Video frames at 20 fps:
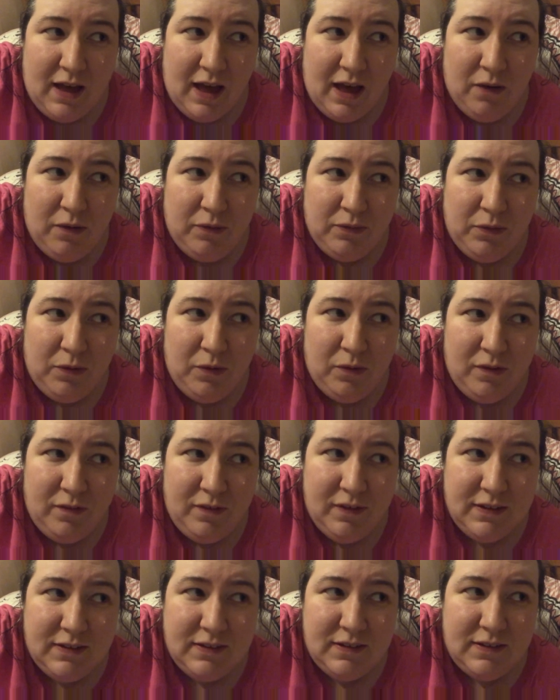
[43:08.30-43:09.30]
down or
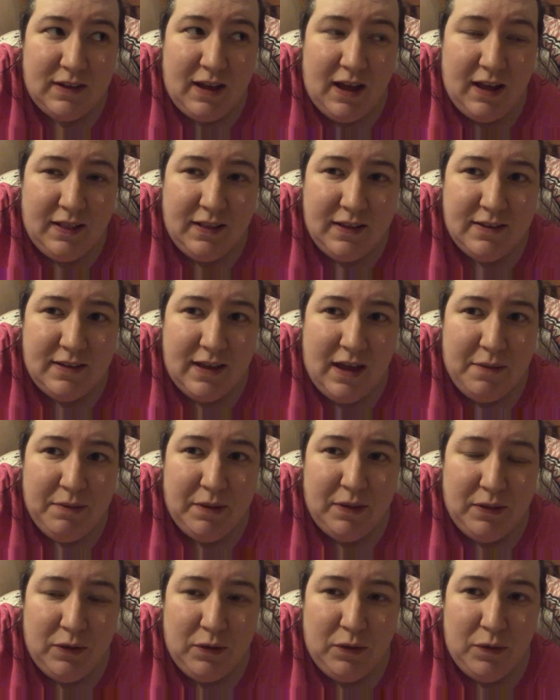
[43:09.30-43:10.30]
if it's stayed the same,
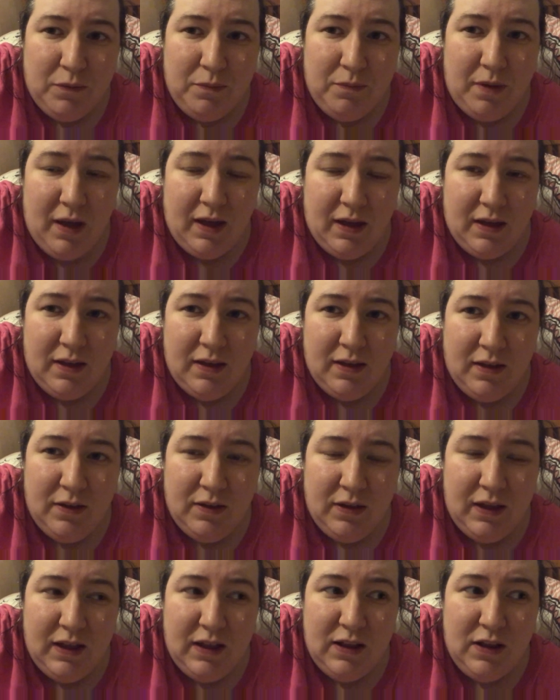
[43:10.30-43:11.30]
then they'll come back
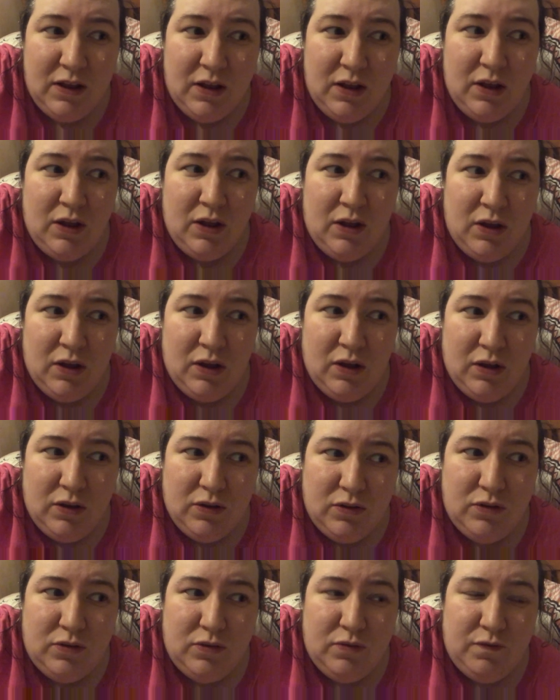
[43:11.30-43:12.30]
in
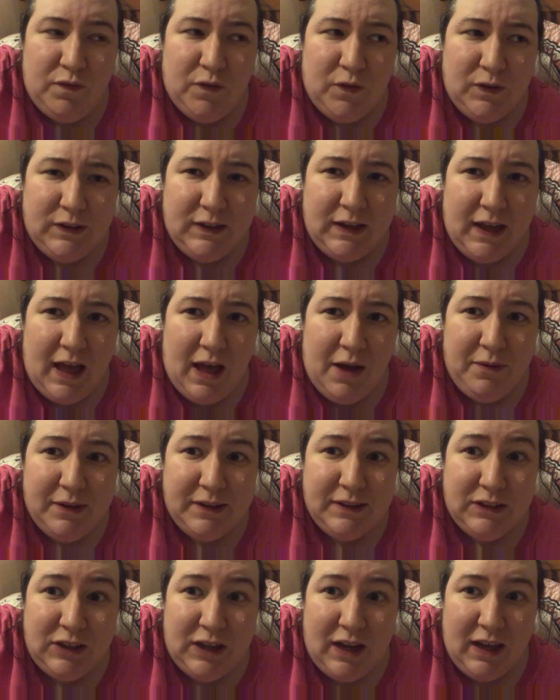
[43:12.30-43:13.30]
48
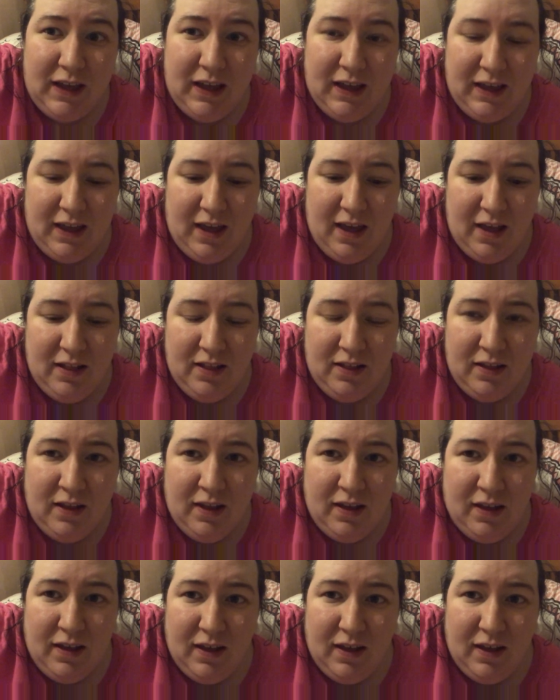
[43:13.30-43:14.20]
hours and check it again.